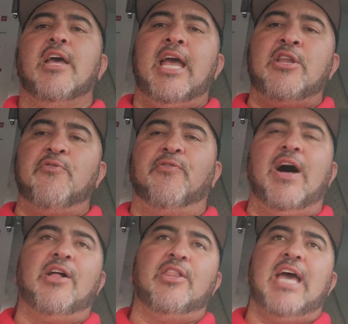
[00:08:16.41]
And you
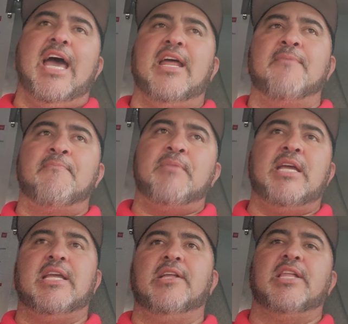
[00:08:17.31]
follow that
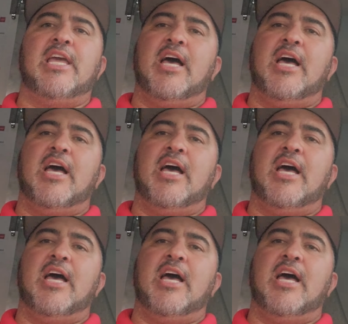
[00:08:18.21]
immediately